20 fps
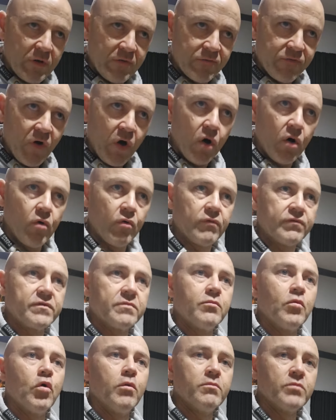involved,
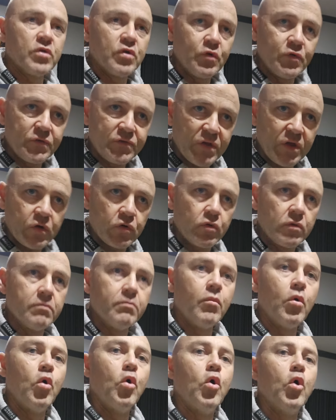more musical,
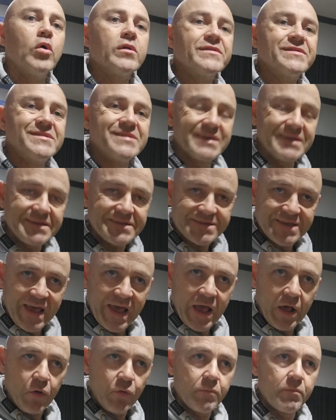more
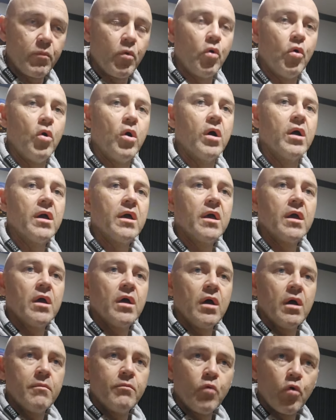detailed, more
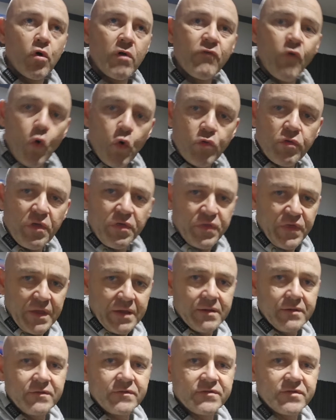of all the
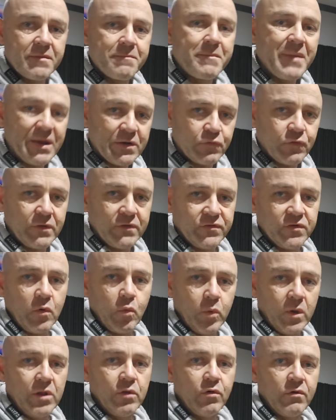things, the metrics that
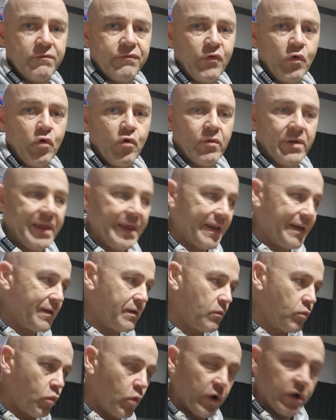we look for
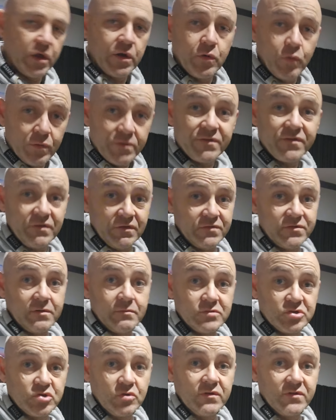in what a good
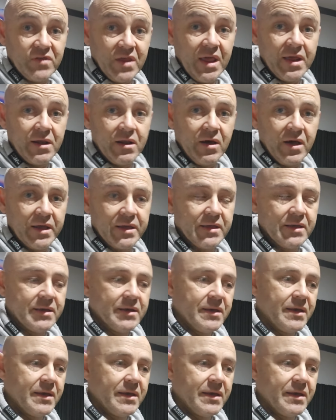system should sound like,